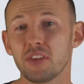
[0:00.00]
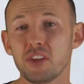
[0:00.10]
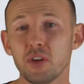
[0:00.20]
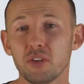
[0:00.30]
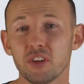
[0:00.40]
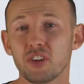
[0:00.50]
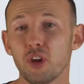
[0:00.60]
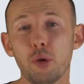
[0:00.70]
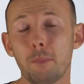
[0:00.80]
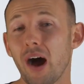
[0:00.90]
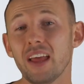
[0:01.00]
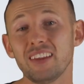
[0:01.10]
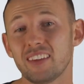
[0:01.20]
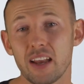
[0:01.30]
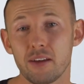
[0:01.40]
the users who buy
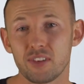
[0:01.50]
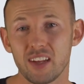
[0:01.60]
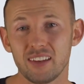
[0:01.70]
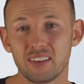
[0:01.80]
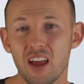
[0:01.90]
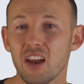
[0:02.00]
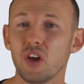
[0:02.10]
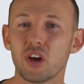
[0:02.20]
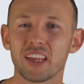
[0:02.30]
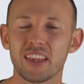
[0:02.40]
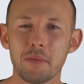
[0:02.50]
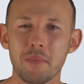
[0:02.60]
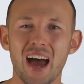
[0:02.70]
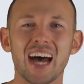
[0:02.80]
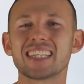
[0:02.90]
these NFTs look at
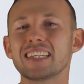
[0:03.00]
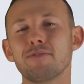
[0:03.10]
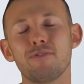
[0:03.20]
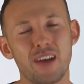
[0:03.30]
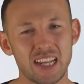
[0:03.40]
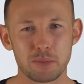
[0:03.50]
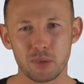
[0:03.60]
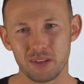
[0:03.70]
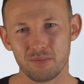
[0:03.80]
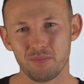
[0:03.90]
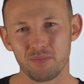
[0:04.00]
them as an investment.